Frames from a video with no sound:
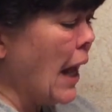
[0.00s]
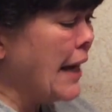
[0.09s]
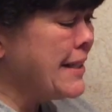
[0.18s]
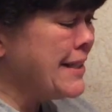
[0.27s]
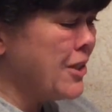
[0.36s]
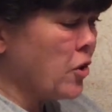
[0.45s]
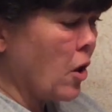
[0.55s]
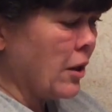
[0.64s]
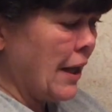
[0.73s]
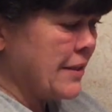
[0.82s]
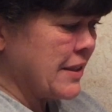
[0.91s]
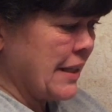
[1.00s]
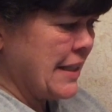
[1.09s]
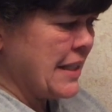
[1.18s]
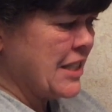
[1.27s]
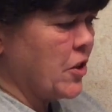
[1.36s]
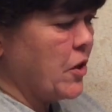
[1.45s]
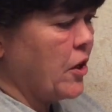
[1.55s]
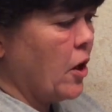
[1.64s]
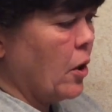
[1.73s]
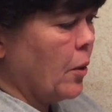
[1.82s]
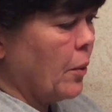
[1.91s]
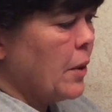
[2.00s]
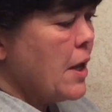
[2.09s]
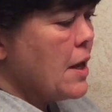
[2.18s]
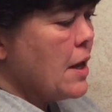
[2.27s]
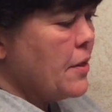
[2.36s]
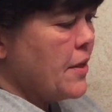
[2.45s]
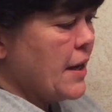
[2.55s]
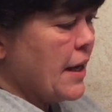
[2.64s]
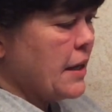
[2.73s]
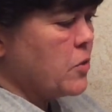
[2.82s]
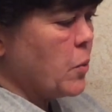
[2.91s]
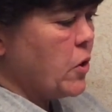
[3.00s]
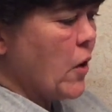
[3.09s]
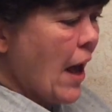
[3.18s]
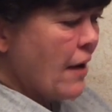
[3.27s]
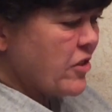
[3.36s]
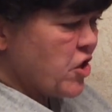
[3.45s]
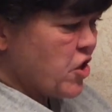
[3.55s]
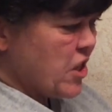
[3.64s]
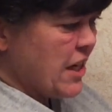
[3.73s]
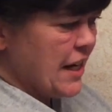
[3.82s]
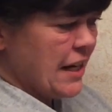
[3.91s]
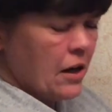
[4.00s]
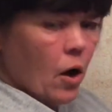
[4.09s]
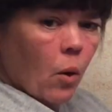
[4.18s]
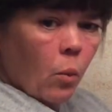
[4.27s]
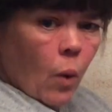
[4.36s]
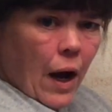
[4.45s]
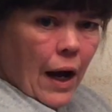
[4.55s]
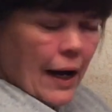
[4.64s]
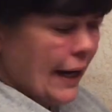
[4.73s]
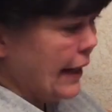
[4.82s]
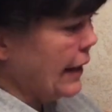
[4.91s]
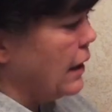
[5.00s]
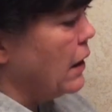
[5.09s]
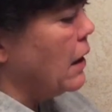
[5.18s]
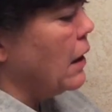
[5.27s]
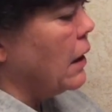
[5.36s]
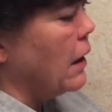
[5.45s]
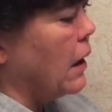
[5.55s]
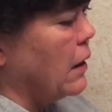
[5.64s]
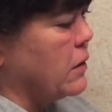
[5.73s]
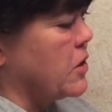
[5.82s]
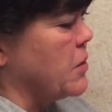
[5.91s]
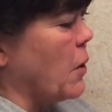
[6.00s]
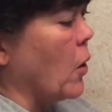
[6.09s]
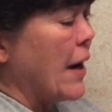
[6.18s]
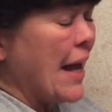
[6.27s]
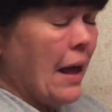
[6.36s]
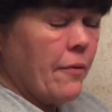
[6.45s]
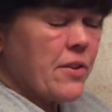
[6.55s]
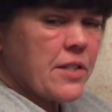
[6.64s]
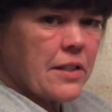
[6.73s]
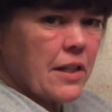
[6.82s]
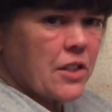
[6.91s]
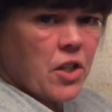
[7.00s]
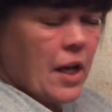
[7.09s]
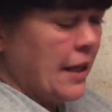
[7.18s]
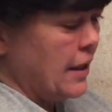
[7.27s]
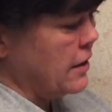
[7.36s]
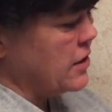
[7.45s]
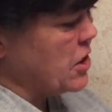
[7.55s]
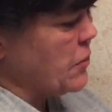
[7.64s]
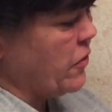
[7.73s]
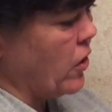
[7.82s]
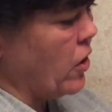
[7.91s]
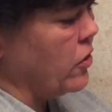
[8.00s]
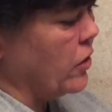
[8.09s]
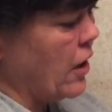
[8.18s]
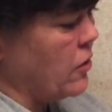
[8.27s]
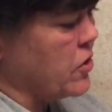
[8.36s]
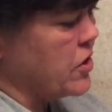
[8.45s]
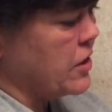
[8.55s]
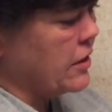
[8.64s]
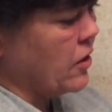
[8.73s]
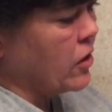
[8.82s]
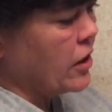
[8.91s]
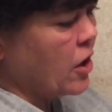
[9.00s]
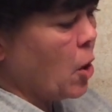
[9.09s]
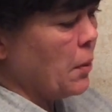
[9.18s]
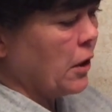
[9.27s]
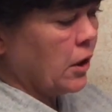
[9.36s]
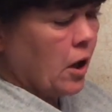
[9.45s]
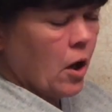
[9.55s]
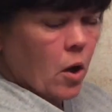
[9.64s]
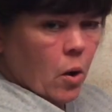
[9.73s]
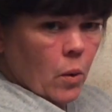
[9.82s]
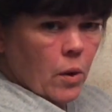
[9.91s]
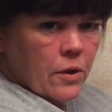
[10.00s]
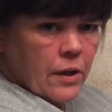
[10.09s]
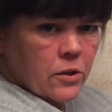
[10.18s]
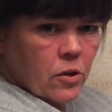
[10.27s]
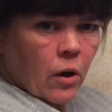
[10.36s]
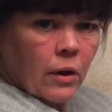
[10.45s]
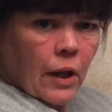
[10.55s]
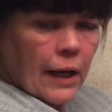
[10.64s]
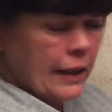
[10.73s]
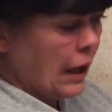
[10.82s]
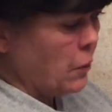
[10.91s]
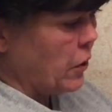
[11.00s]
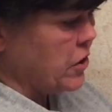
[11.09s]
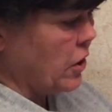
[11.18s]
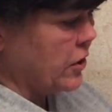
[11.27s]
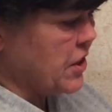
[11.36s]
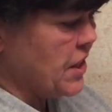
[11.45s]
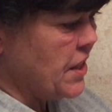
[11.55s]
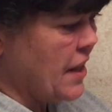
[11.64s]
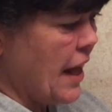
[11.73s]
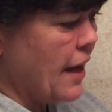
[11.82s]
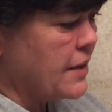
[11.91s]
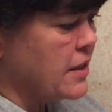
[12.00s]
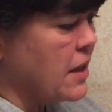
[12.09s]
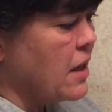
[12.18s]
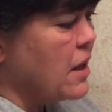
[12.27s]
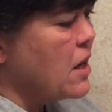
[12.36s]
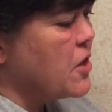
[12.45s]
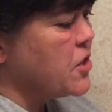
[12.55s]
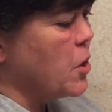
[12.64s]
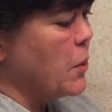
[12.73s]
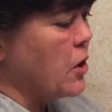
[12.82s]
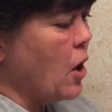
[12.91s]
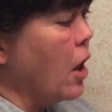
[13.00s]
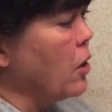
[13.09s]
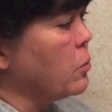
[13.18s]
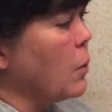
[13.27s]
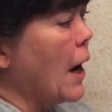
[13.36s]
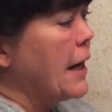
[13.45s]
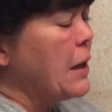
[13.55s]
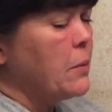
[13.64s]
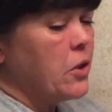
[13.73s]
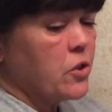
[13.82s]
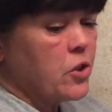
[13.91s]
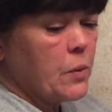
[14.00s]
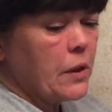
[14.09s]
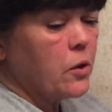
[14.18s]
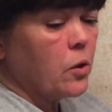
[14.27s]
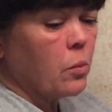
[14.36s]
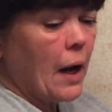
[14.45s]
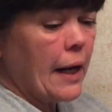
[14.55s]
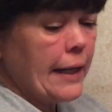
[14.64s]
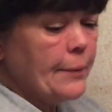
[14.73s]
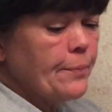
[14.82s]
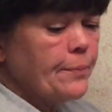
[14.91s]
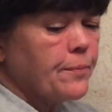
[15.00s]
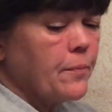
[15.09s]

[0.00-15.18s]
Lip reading: did the dark lines like this so you know that when you have a G, a Y, our F's, and some of our other letters, they're going to go below that dark line, and I wanted y'all to see that. So when y'all are writing, when you're doing your writing,